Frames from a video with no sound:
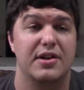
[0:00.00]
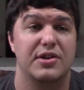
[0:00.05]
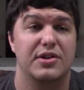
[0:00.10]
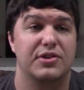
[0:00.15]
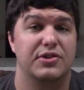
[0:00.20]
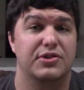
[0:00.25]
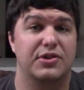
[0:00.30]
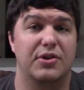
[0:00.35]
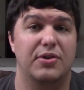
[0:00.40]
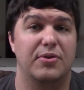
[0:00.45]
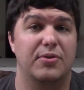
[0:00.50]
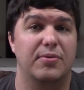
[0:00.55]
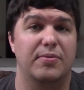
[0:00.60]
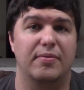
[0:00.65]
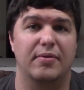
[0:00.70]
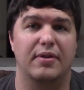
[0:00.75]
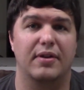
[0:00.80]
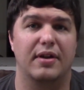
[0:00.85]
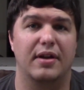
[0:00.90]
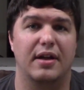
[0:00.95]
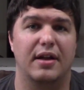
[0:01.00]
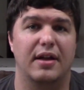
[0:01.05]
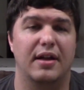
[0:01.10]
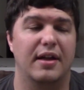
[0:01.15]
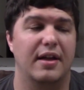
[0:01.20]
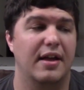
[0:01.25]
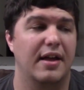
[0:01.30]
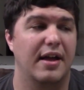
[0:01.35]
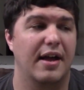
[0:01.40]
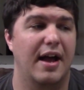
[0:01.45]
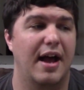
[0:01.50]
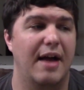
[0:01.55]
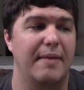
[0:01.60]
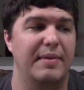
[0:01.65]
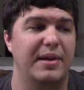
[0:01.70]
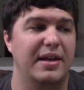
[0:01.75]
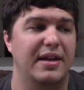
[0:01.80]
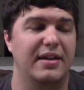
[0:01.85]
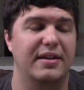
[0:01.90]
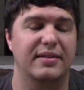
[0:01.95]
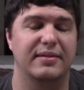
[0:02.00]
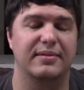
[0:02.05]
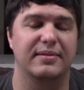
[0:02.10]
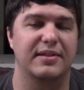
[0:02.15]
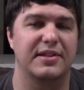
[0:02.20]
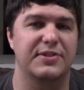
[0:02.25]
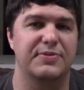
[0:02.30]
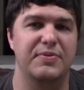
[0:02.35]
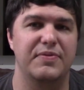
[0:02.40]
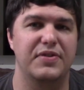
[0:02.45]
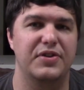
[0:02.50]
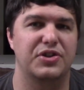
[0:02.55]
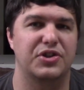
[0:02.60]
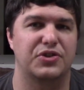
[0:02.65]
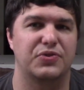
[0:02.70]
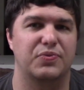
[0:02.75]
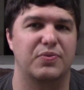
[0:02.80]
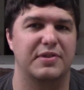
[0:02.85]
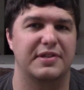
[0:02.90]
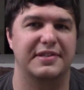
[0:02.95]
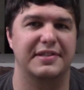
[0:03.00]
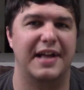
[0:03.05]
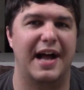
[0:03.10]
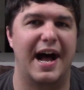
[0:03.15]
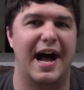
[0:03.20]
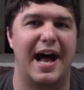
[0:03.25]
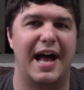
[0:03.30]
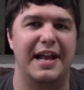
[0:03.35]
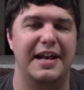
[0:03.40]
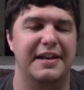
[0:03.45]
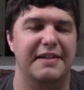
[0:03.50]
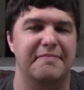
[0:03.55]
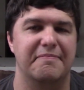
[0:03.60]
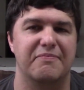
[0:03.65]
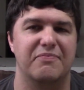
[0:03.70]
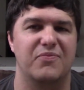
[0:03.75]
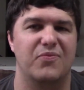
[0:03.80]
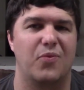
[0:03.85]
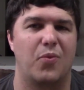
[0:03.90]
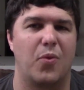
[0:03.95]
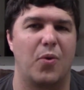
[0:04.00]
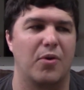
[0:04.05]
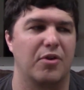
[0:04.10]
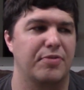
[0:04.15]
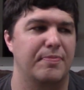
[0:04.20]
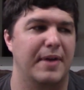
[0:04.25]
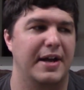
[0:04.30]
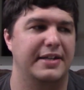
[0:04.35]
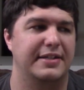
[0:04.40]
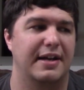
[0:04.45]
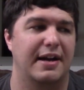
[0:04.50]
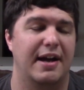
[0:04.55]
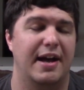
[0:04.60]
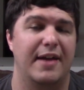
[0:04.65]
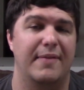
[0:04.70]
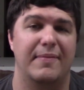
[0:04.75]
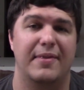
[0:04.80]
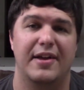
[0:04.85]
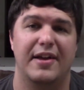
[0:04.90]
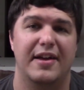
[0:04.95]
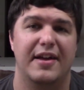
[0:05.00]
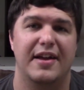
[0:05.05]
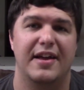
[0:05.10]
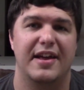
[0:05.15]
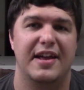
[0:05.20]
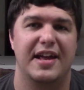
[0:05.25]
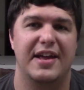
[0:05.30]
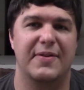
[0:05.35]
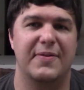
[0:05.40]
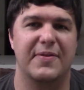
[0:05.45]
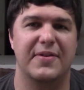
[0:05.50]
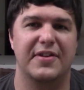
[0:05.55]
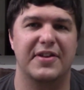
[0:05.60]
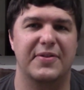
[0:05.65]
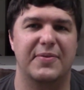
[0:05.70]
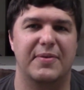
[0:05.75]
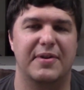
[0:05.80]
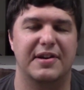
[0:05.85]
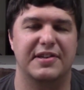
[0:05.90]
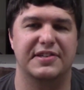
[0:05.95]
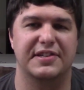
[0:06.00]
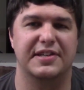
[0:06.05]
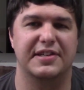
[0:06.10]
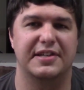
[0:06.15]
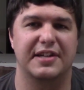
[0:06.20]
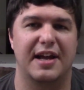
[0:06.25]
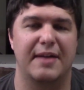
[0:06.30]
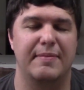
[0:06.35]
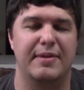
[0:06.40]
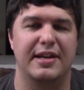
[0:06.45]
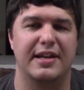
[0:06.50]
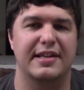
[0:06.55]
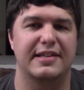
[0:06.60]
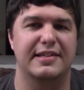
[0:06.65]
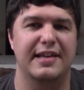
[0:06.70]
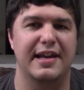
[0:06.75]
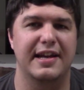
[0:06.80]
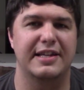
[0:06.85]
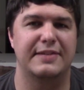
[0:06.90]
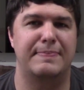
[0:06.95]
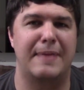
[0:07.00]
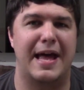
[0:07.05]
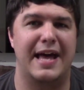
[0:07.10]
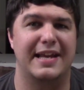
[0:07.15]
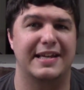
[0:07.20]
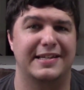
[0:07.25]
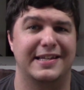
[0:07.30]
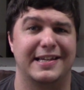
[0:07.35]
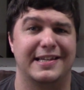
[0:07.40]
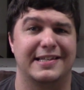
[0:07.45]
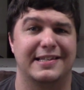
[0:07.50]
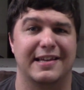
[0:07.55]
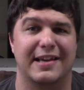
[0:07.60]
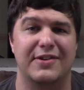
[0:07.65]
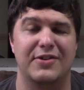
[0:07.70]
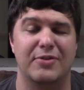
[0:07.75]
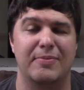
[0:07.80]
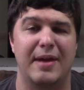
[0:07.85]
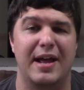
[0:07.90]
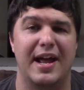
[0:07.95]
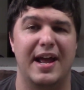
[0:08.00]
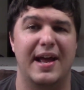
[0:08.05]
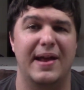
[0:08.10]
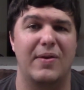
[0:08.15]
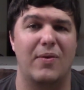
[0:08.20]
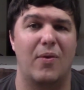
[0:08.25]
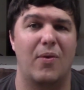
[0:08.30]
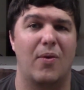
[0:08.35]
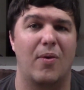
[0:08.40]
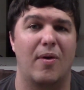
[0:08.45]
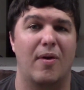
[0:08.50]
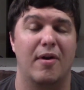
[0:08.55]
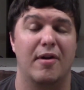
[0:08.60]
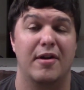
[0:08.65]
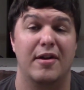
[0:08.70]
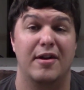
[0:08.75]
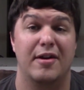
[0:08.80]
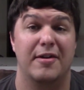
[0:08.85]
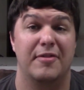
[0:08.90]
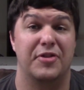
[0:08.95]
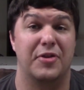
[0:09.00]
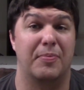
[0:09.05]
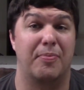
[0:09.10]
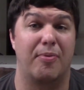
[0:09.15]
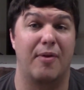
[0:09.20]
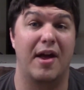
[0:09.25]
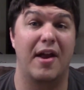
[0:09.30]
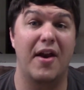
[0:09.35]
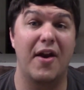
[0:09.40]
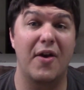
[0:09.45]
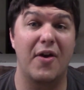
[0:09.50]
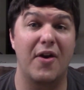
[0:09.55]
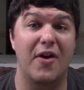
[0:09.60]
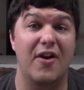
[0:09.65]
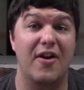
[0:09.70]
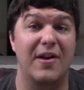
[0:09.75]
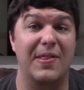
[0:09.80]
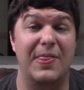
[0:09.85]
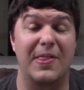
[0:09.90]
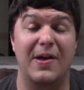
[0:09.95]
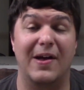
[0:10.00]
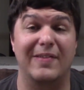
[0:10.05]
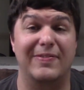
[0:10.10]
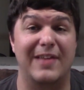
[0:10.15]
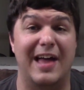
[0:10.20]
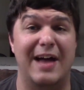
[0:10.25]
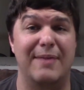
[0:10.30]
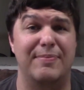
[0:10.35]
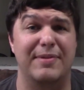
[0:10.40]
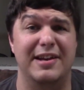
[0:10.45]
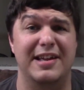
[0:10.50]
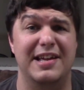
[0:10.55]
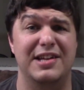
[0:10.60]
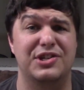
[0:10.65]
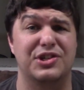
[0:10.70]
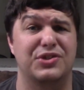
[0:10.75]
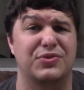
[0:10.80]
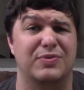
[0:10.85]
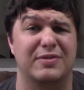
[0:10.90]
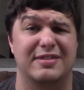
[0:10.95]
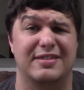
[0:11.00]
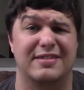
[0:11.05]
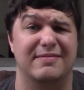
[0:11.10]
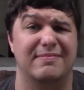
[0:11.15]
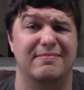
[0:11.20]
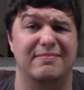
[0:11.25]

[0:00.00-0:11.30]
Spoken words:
So, I mean, this movie just was not worth my time. It really wasn't. I mean, it's not as bad as, say, Slender Man or The Predator or anything like that, but it just was,